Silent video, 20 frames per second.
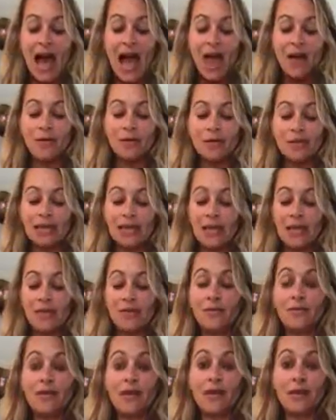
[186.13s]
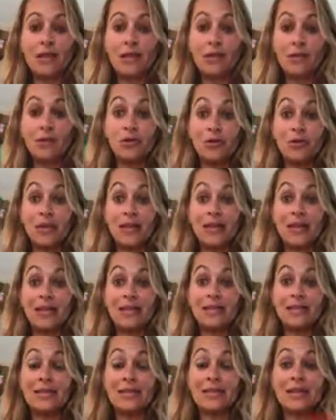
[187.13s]
I was eating very little
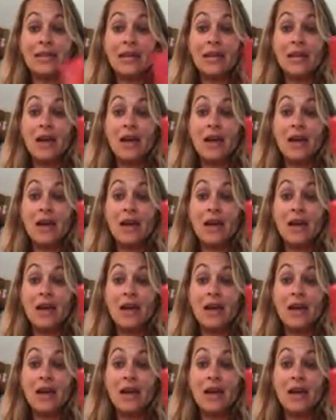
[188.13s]
greens,